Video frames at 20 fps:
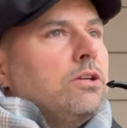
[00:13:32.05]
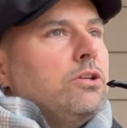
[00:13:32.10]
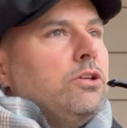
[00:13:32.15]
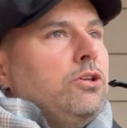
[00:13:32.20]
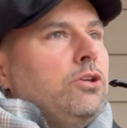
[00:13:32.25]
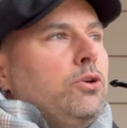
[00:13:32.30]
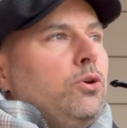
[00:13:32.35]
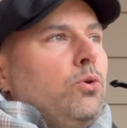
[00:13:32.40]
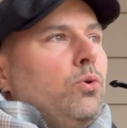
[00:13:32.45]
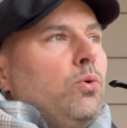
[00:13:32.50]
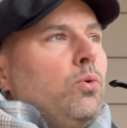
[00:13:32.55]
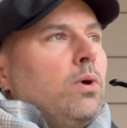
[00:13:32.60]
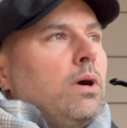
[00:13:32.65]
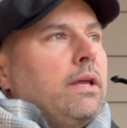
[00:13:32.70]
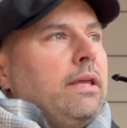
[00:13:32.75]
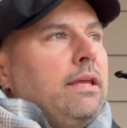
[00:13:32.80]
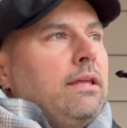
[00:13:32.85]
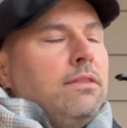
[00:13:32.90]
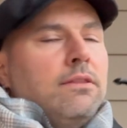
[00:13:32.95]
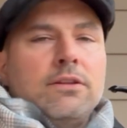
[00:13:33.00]
you
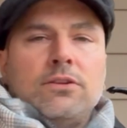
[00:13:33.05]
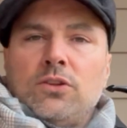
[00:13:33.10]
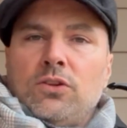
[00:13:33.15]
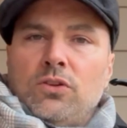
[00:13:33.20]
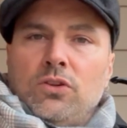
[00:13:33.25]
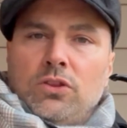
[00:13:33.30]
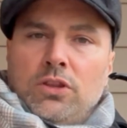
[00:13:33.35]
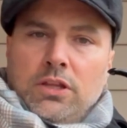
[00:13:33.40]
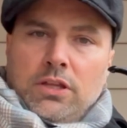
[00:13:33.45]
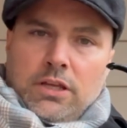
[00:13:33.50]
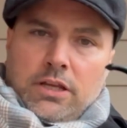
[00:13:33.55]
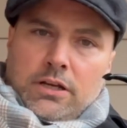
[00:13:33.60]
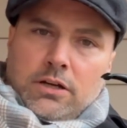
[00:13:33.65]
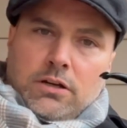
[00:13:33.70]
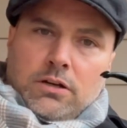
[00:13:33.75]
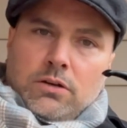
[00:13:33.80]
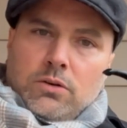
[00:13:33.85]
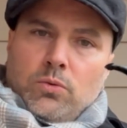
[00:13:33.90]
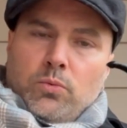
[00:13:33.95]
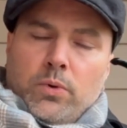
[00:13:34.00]
end the
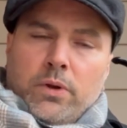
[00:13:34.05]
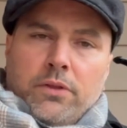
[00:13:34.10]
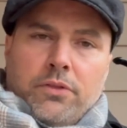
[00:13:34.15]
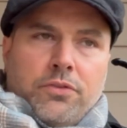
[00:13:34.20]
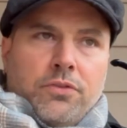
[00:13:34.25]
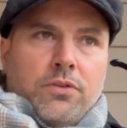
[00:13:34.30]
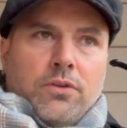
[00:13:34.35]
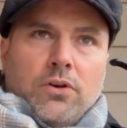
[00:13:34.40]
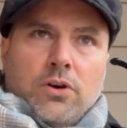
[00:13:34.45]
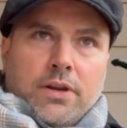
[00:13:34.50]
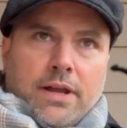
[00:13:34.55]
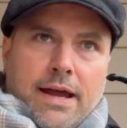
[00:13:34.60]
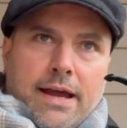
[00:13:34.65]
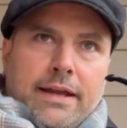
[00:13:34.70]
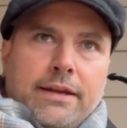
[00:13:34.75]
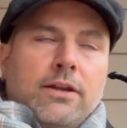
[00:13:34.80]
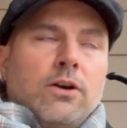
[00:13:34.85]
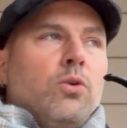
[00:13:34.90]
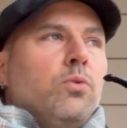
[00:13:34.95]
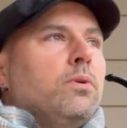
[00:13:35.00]
year on a
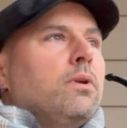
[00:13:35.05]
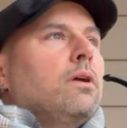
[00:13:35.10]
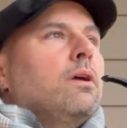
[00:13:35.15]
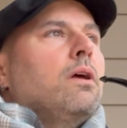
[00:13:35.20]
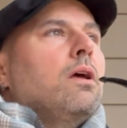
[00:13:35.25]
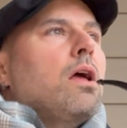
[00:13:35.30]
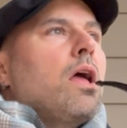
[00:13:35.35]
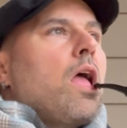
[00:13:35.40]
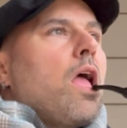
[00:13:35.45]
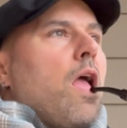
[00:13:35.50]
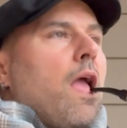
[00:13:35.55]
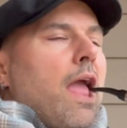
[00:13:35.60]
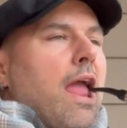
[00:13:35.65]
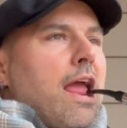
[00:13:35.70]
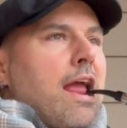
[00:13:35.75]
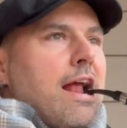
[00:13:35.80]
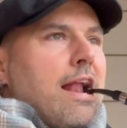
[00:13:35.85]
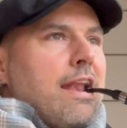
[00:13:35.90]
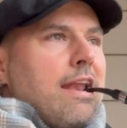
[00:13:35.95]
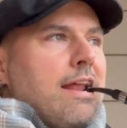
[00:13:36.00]
high note.
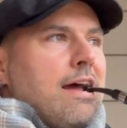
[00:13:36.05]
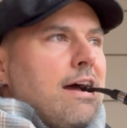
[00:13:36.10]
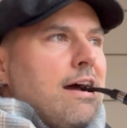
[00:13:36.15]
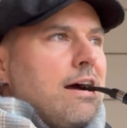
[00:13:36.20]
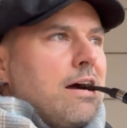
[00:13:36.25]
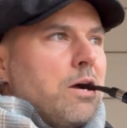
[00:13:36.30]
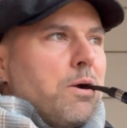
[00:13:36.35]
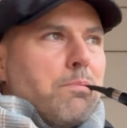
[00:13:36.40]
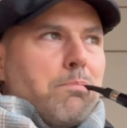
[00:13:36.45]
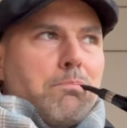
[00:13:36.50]
And I